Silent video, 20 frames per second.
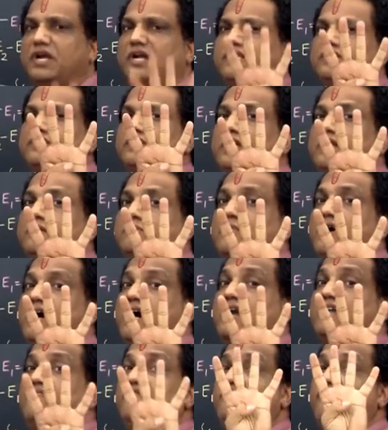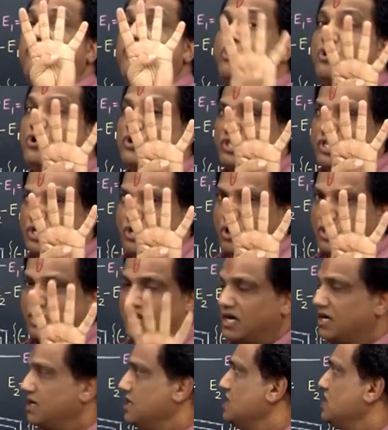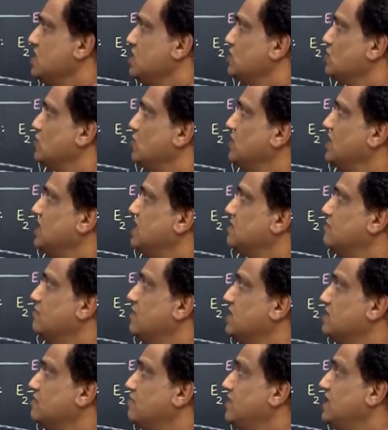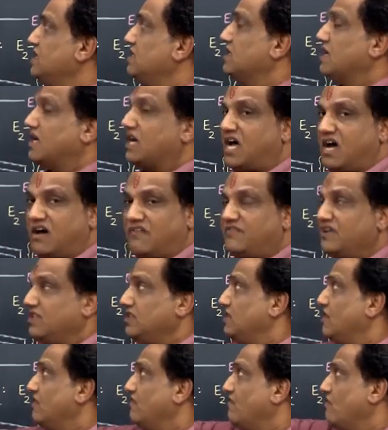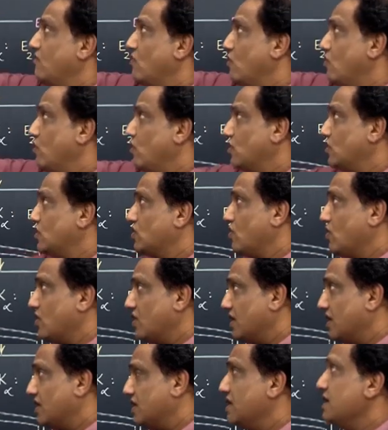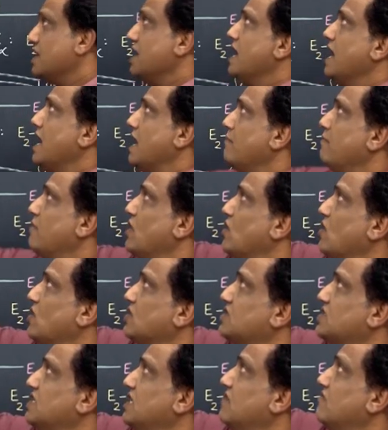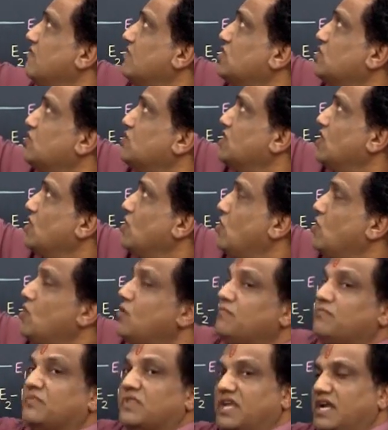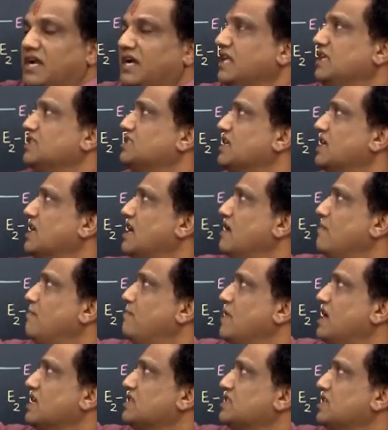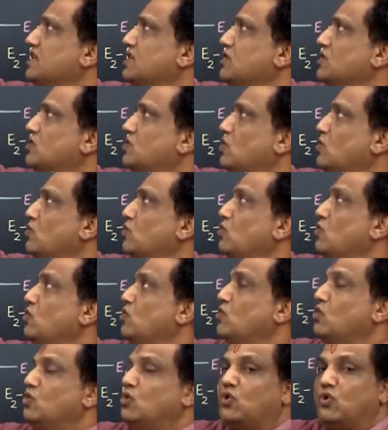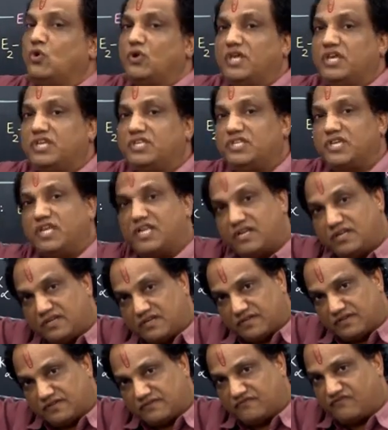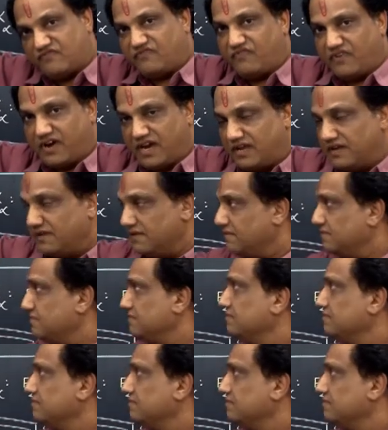It is none but fourth quadrant. So this must be the graph in the fourth quadrant. And because c equals to 0, it is a graph passing through origin. Fine.